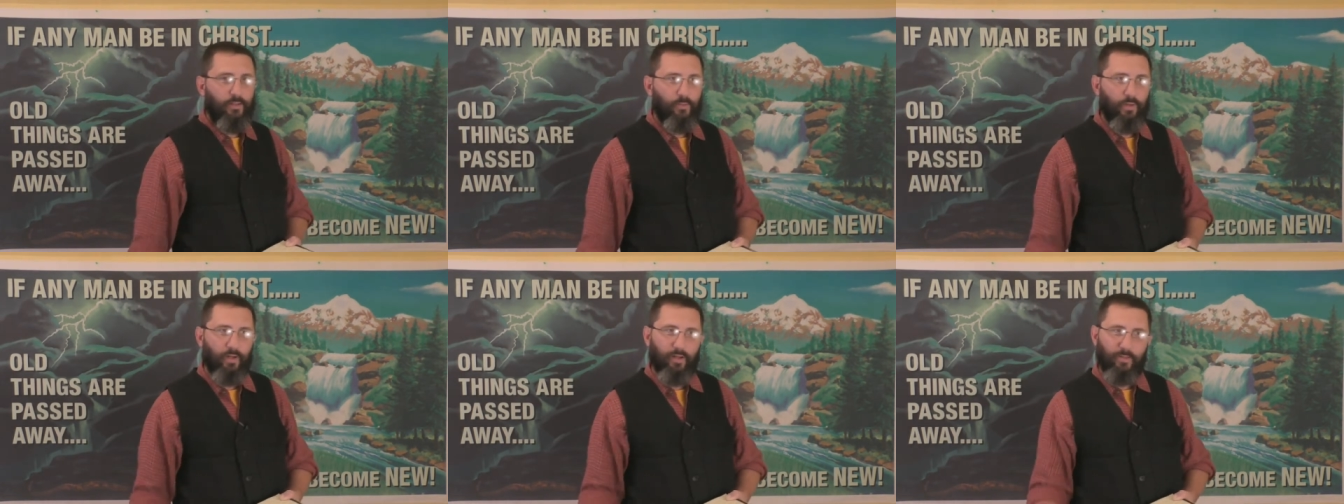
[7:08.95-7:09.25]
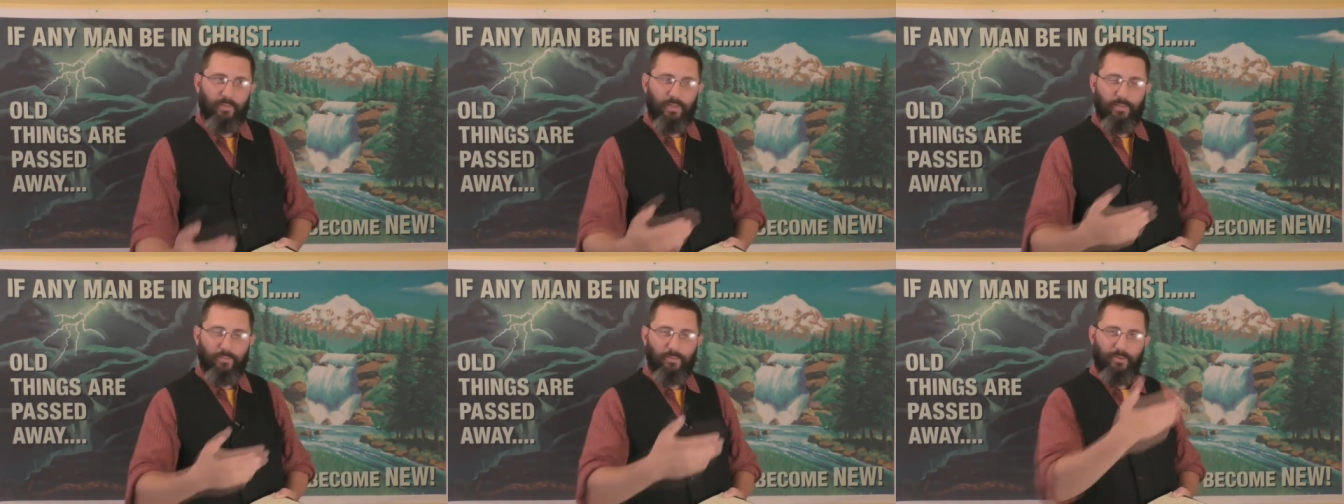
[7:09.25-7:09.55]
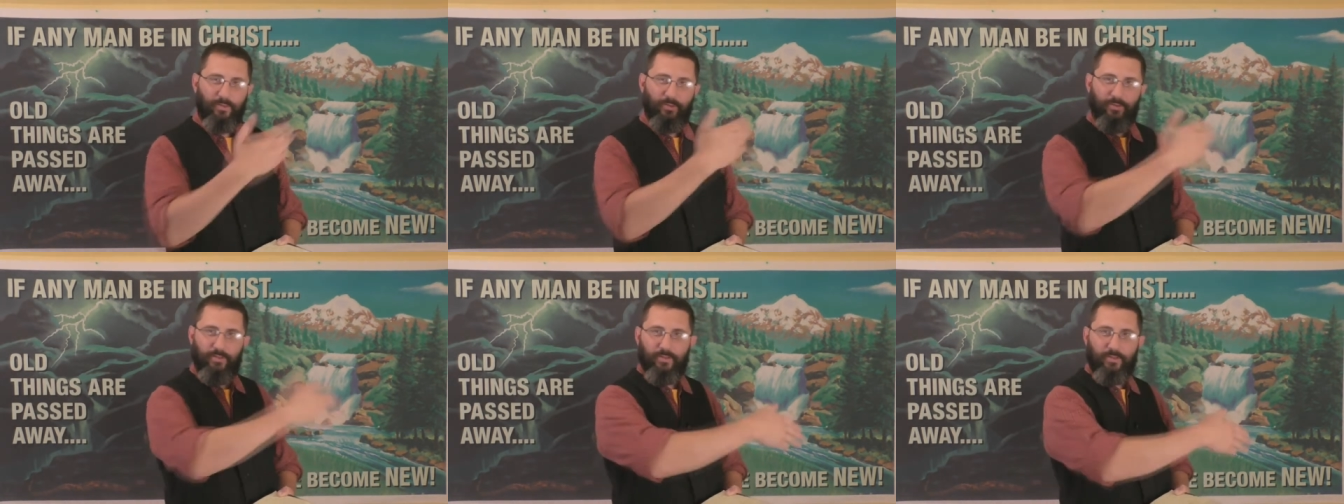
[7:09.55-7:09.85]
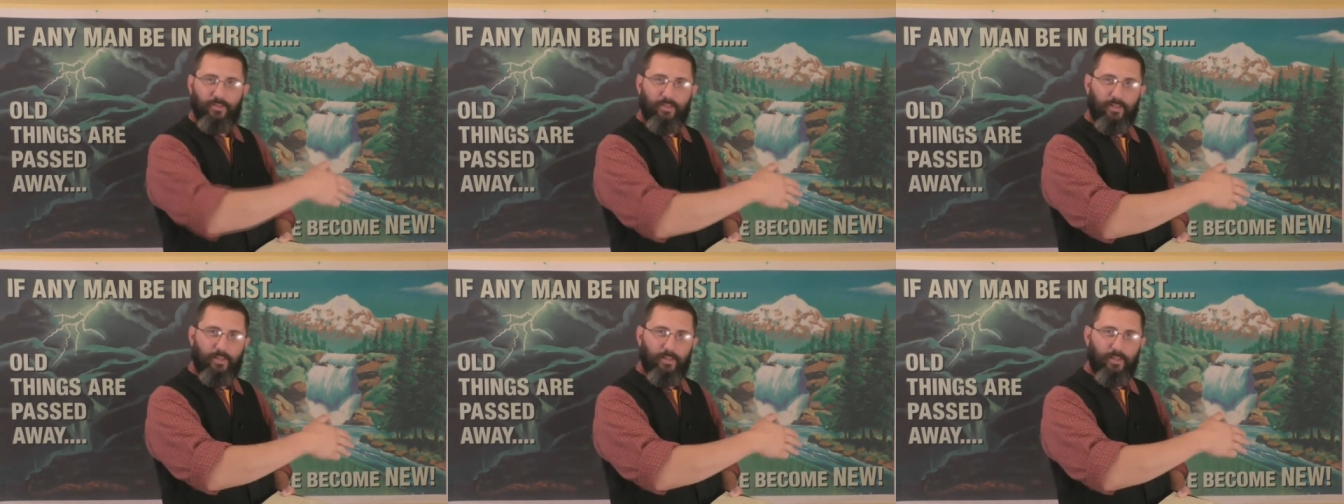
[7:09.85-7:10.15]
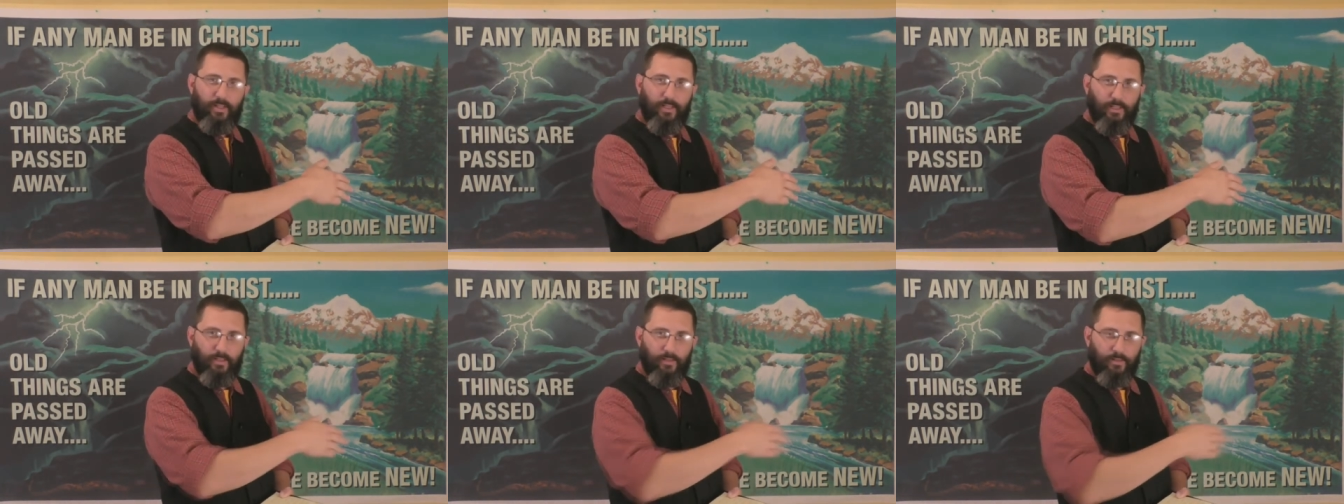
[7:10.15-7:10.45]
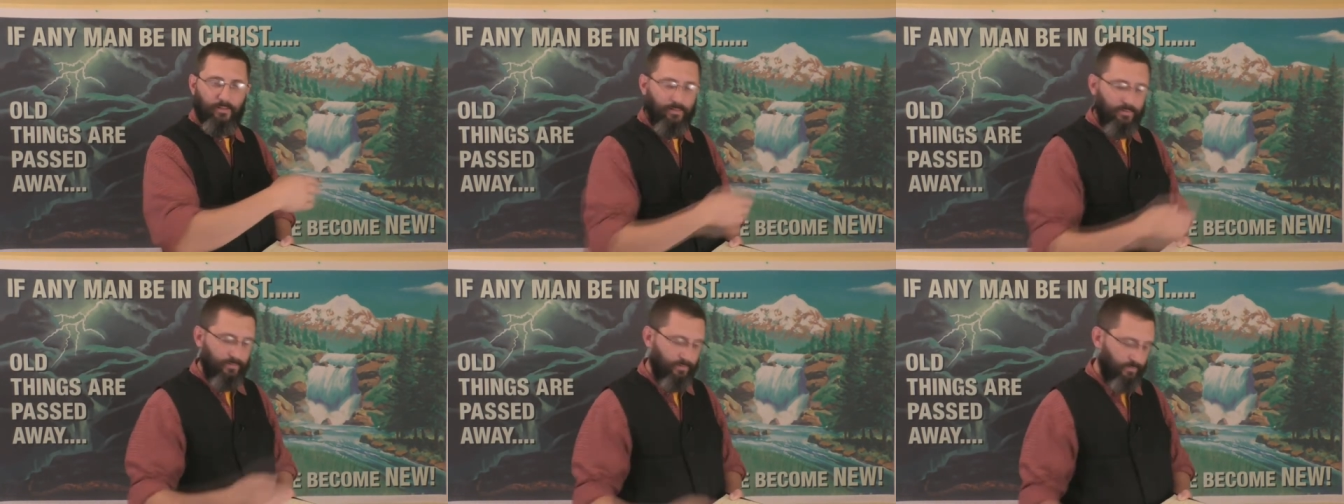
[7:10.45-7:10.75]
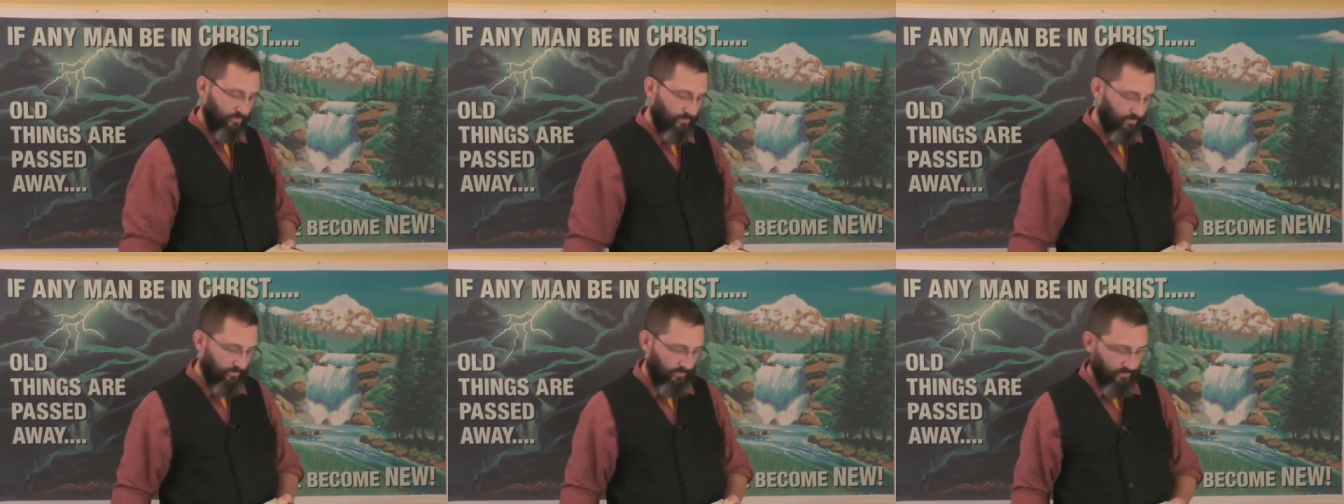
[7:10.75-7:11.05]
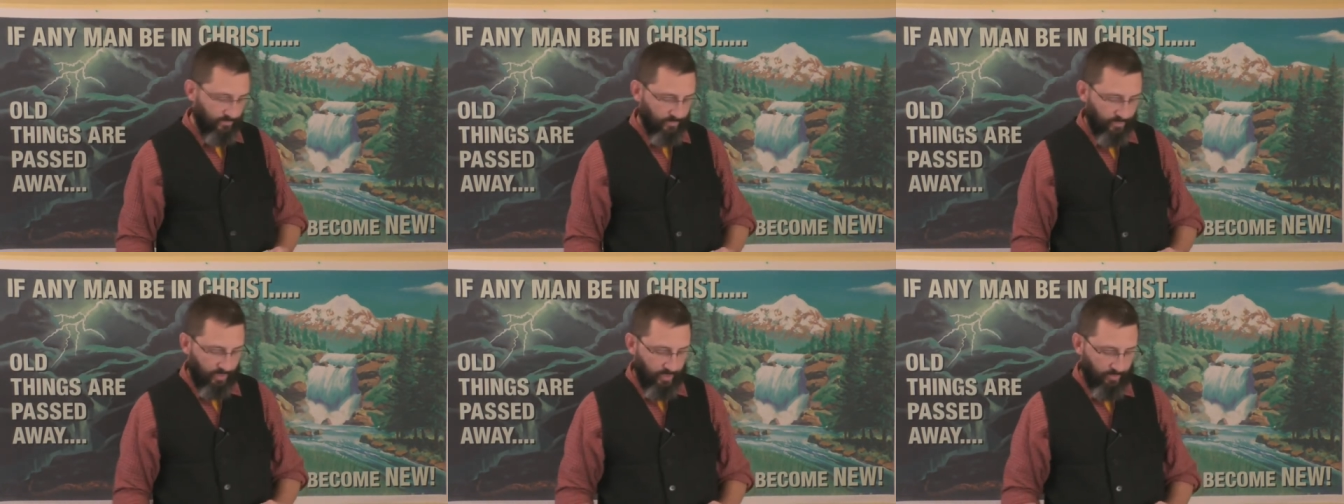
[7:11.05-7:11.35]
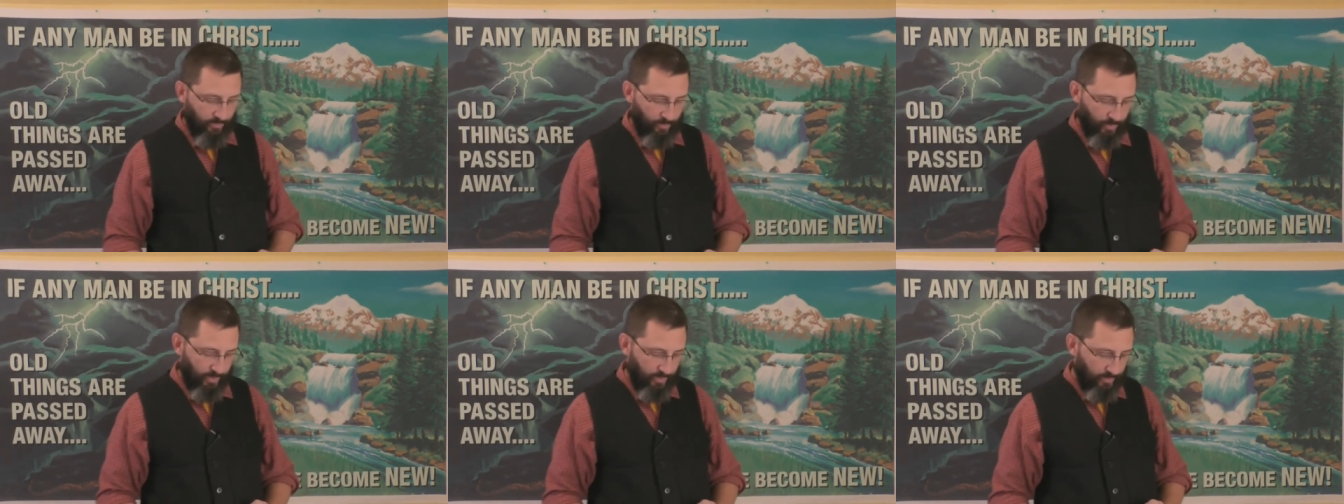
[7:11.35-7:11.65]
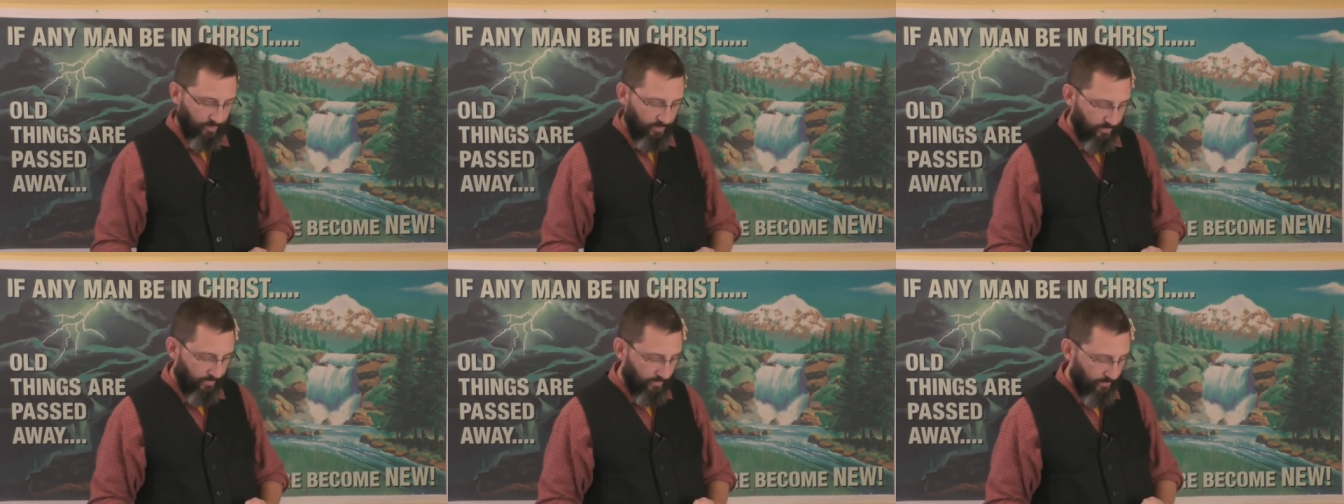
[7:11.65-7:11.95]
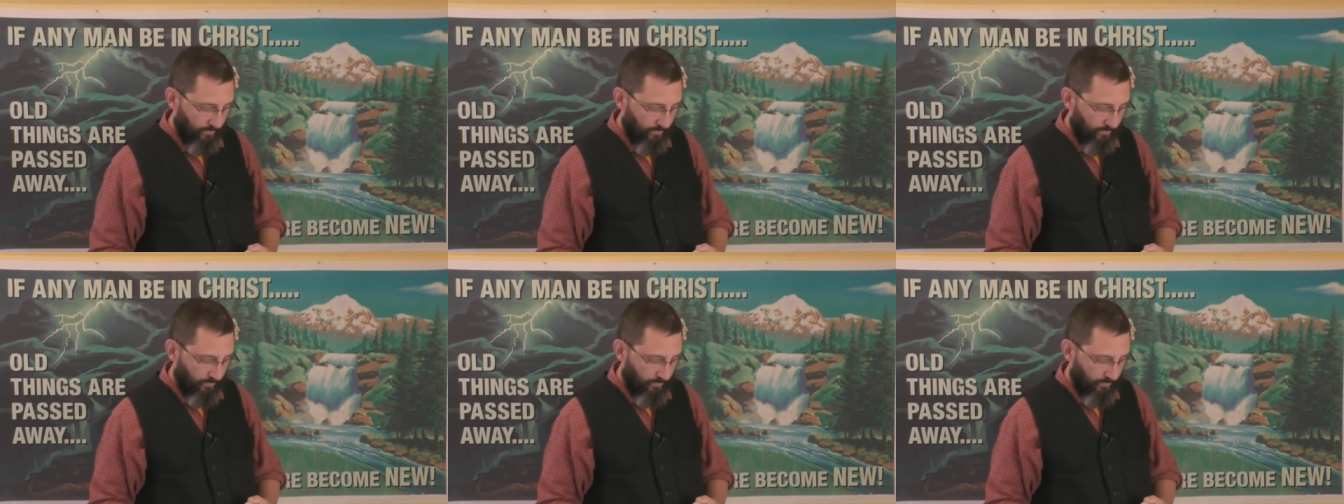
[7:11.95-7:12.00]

where people used to sit and eat. It's kind of weird.